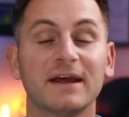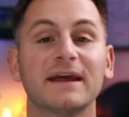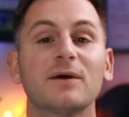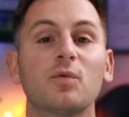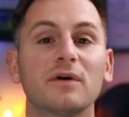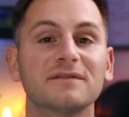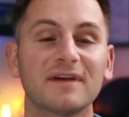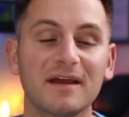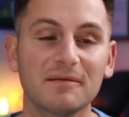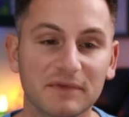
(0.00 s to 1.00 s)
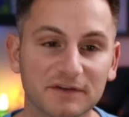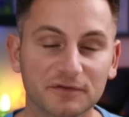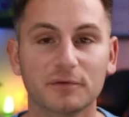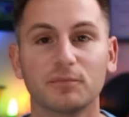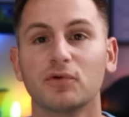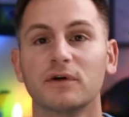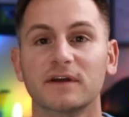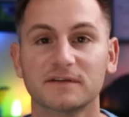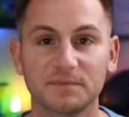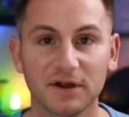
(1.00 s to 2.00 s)
It was a miserable
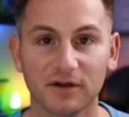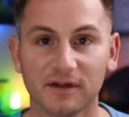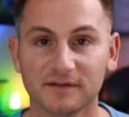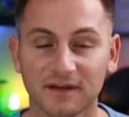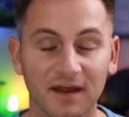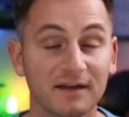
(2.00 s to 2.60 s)
experience.